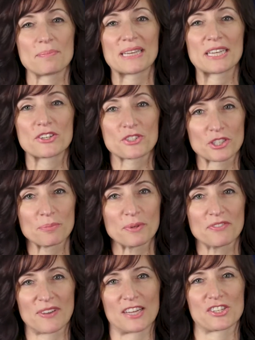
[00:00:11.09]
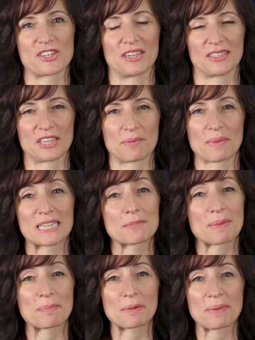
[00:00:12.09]
be a true professional, you must
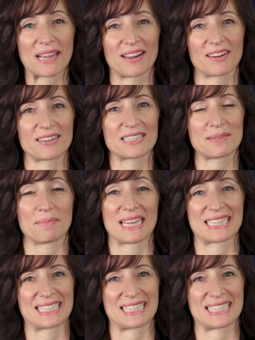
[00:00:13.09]
be prepared to make